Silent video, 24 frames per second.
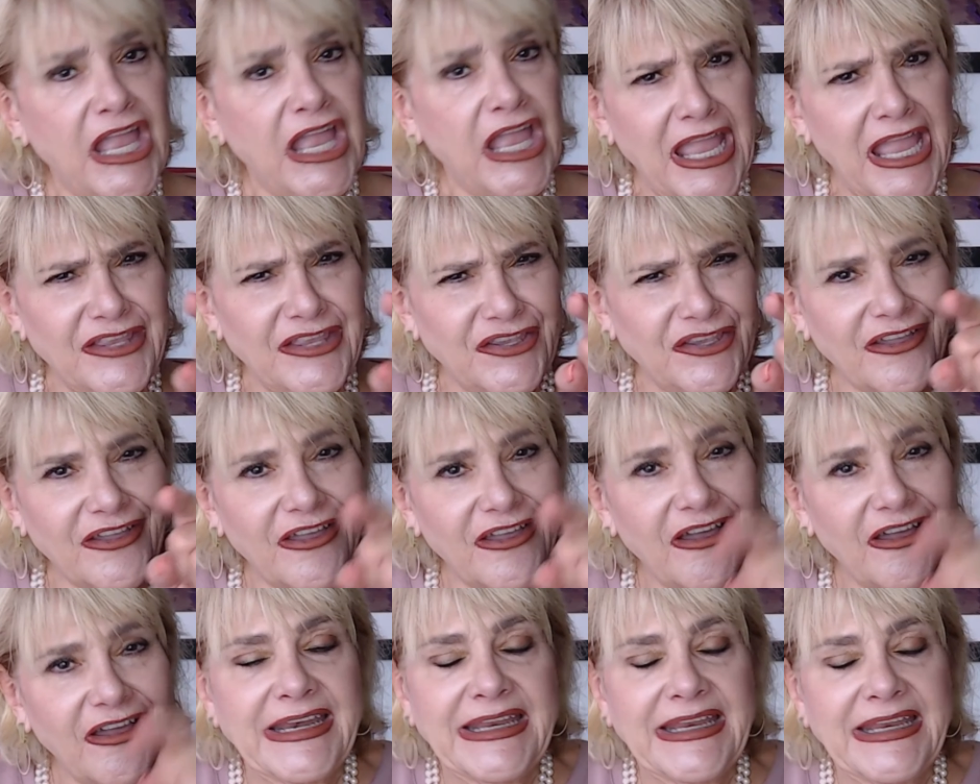and you
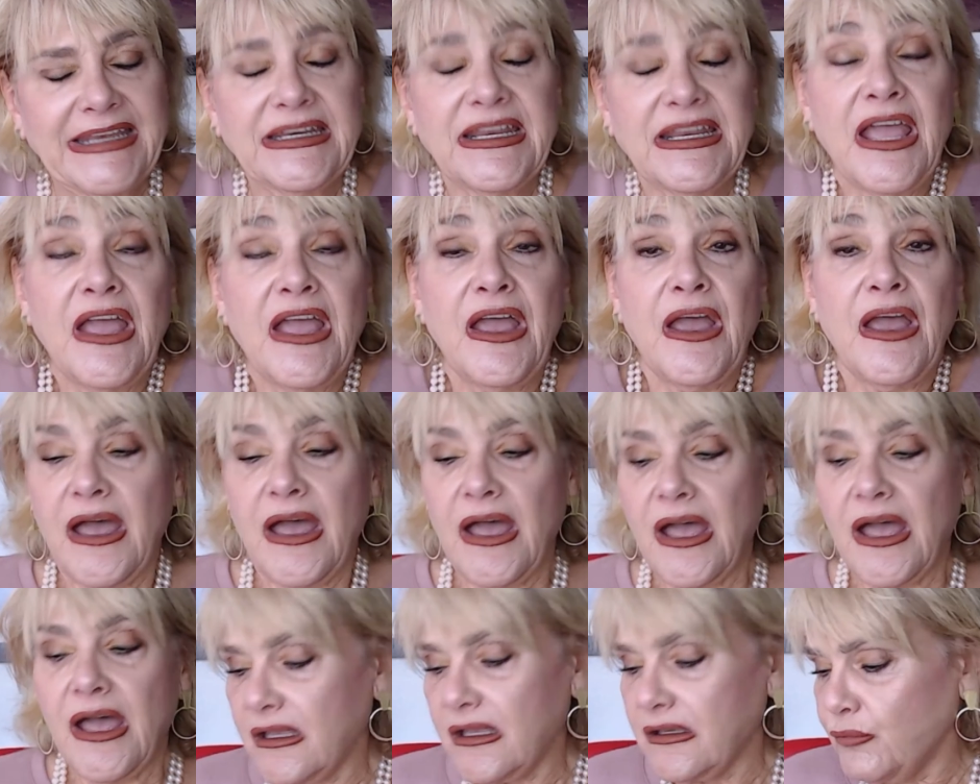got it.
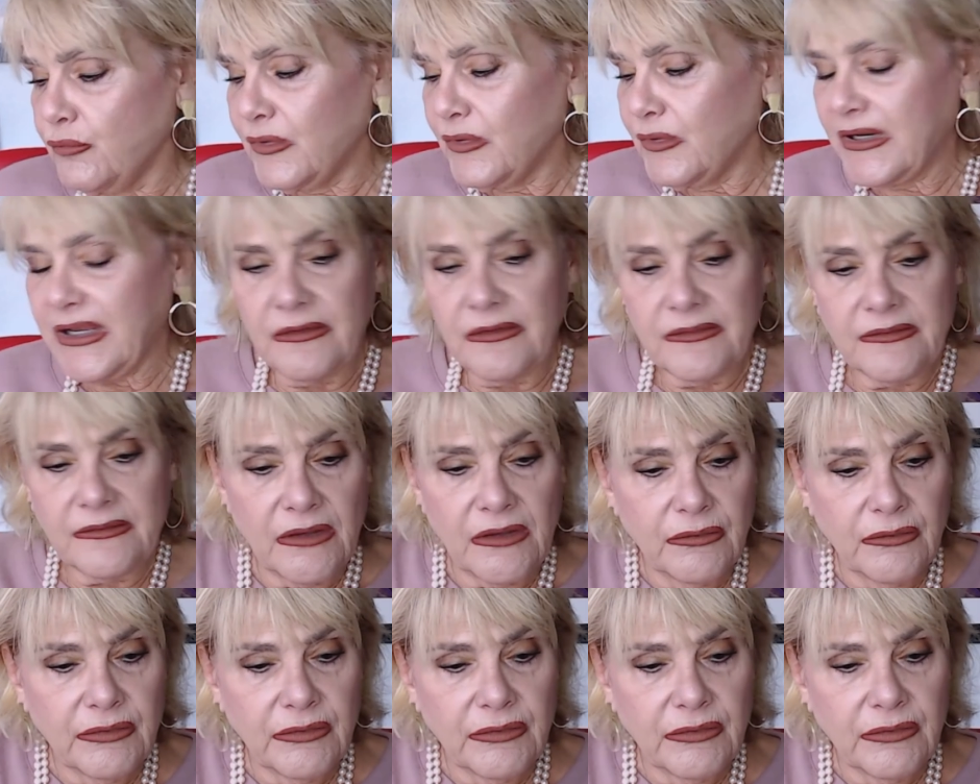What else?